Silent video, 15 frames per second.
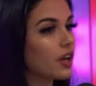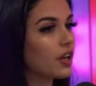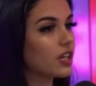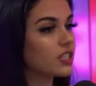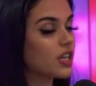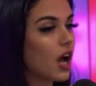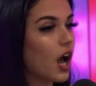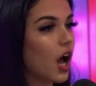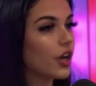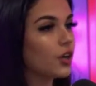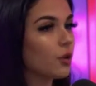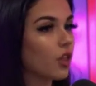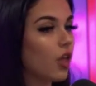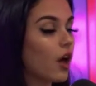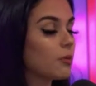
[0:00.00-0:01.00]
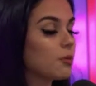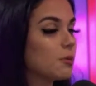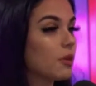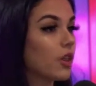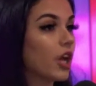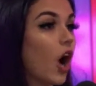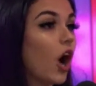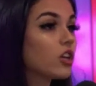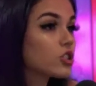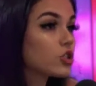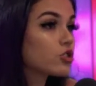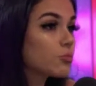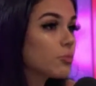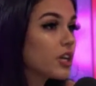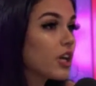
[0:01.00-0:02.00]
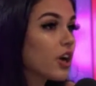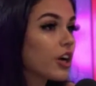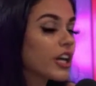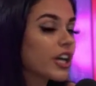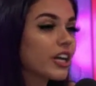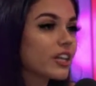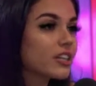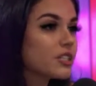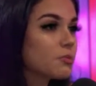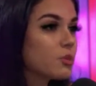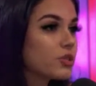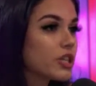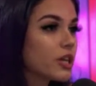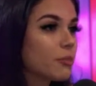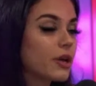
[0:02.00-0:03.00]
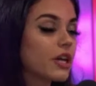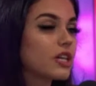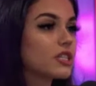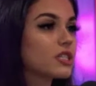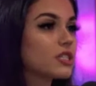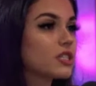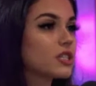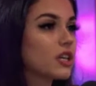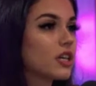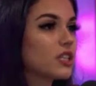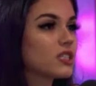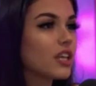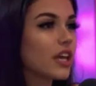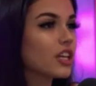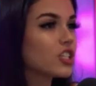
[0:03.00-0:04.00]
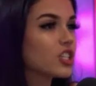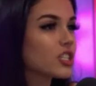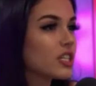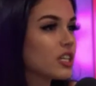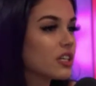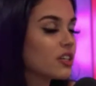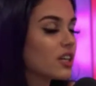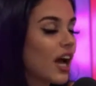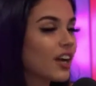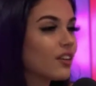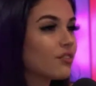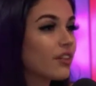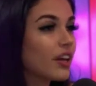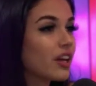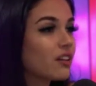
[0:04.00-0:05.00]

because I know a lot of people on social media are getting into music because it's just in kind of